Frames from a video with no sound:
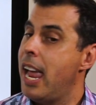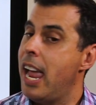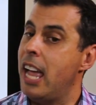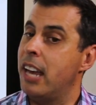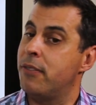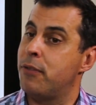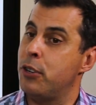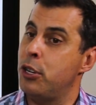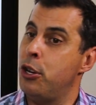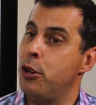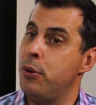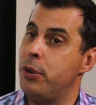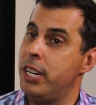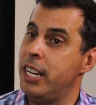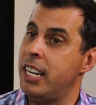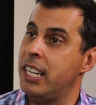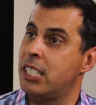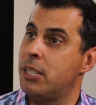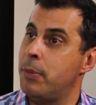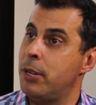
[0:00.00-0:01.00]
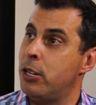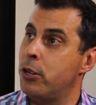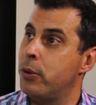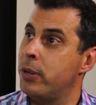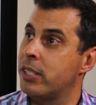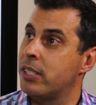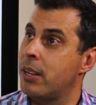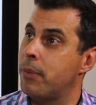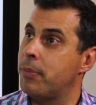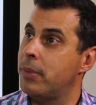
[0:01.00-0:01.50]
And for you needing to be
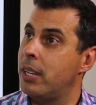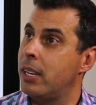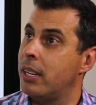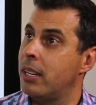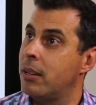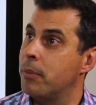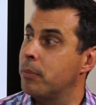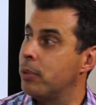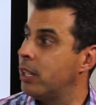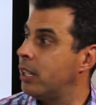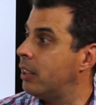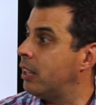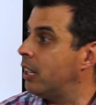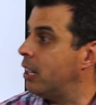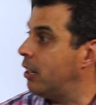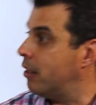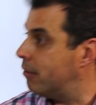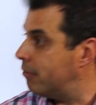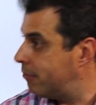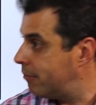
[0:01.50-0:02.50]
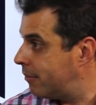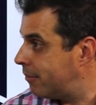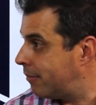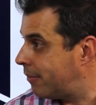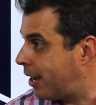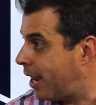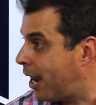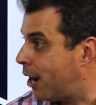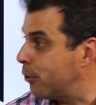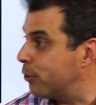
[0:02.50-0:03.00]
doing something completely
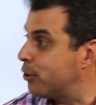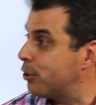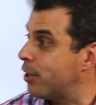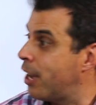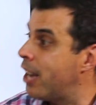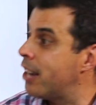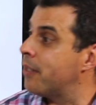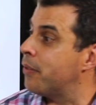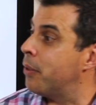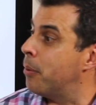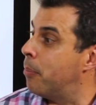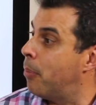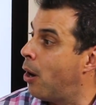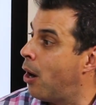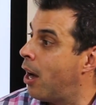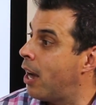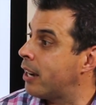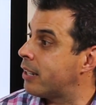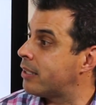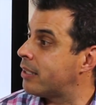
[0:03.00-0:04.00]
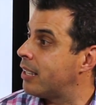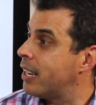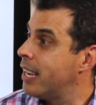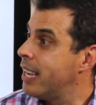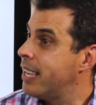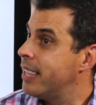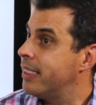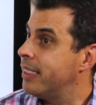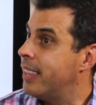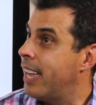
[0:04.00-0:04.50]
outside of the box,
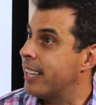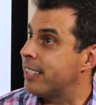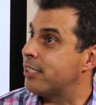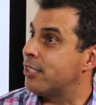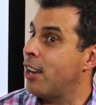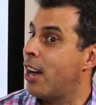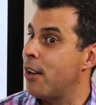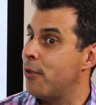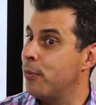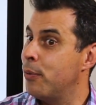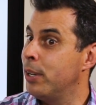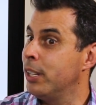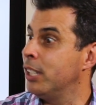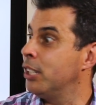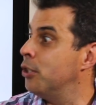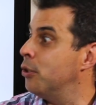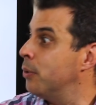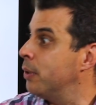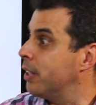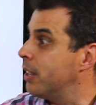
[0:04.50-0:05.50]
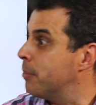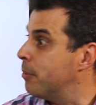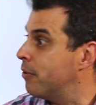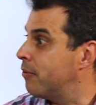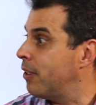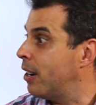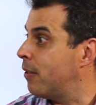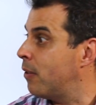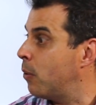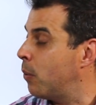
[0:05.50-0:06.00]
that's not really doing them a
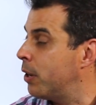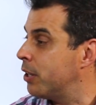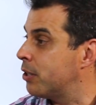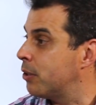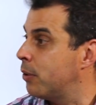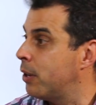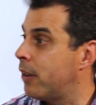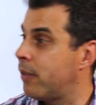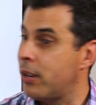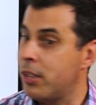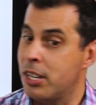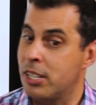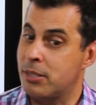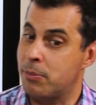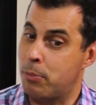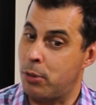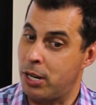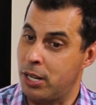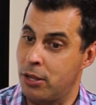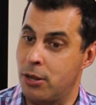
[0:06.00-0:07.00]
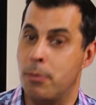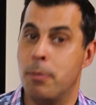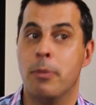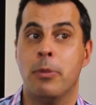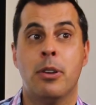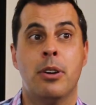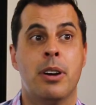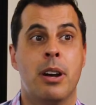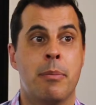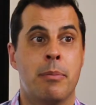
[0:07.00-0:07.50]
favor whatsoever, and it's putting their
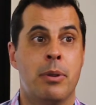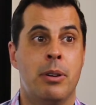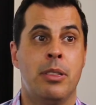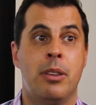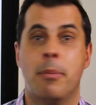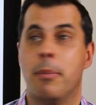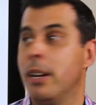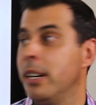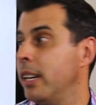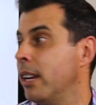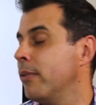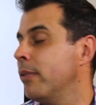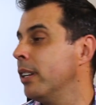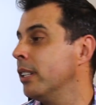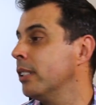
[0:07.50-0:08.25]
money at